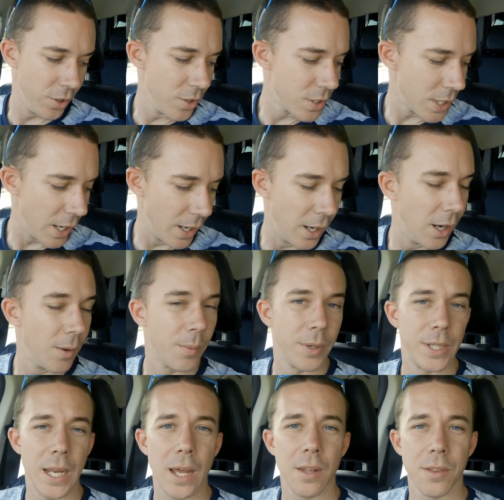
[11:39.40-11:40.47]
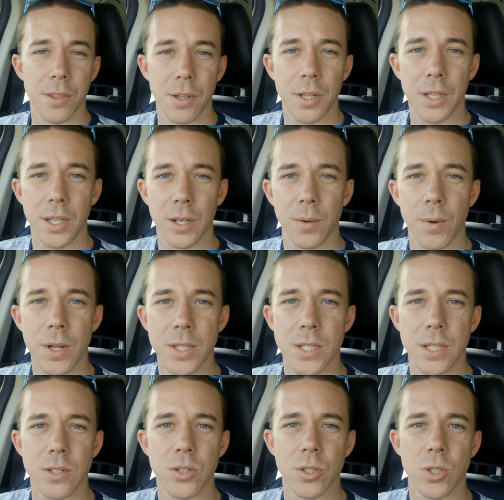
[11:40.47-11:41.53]
news. We're down 30
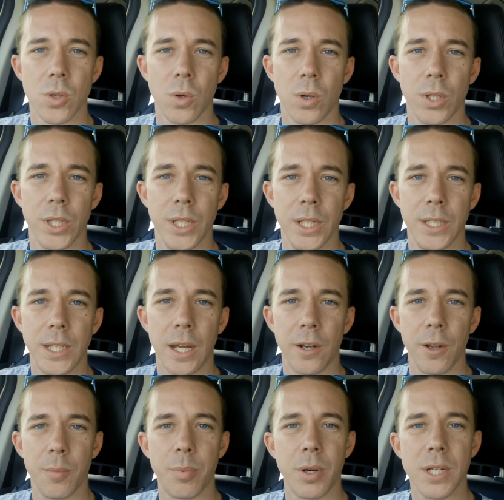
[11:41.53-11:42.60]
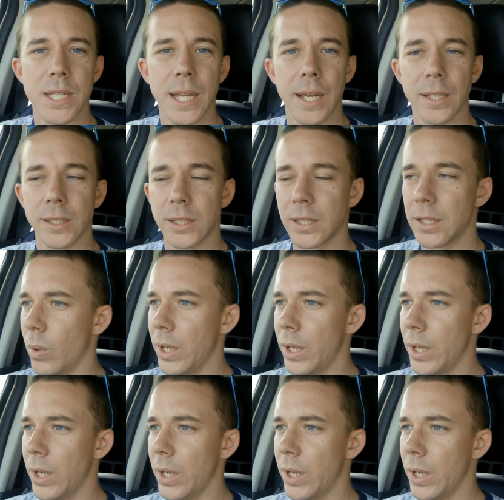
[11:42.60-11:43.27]
kilowatts as you saw on the dyno printout.